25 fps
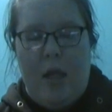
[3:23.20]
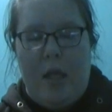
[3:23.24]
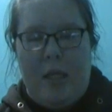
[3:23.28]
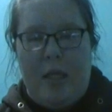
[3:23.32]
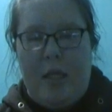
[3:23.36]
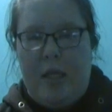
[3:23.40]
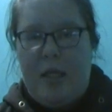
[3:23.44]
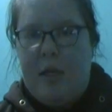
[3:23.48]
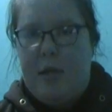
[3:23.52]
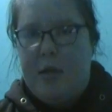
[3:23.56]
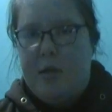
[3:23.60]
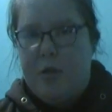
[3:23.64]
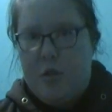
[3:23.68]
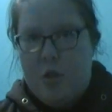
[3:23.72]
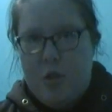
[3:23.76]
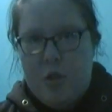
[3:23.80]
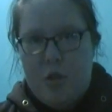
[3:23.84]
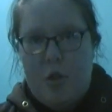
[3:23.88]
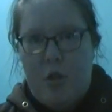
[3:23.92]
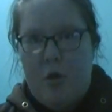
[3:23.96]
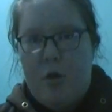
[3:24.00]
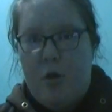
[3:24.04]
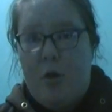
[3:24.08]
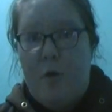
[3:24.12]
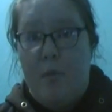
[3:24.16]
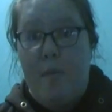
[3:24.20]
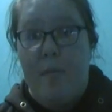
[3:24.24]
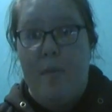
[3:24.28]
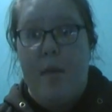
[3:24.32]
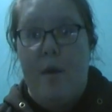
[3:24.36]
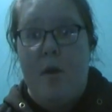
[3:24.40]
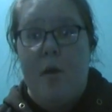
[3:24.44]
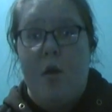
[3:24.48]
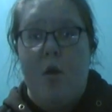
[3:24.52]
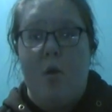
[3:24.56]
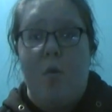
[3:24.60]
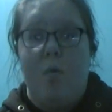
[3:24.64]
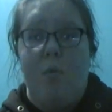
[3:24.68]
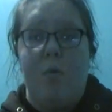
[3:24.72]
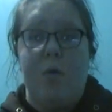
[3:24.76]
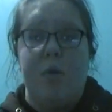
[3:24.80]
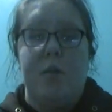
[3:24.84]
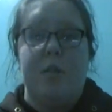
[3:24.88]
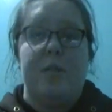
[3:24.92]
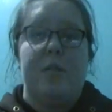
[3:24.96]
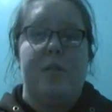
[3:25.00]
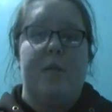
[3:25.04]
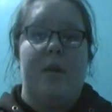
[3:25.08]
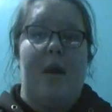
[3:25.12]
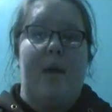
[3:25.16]
a kid's show.
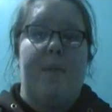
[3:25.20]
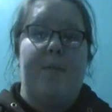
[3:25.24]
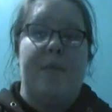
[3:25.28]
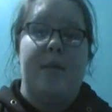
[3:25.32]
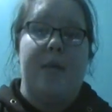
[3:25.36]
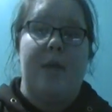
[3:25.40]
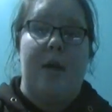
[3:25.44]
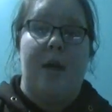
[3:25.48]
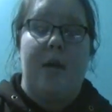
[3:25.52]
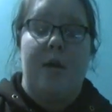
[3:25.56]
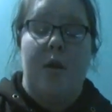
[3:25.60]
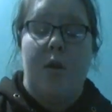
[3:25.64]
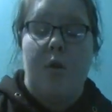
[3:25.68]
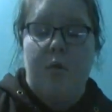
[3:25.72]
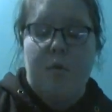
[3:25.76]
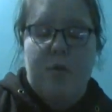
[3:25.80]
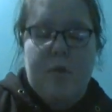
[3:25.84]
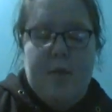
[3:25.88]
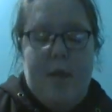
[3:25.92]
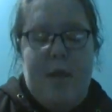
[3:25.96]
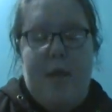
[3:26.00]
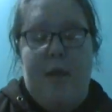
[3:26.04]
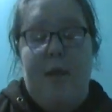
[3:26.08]
Which, I mean, I know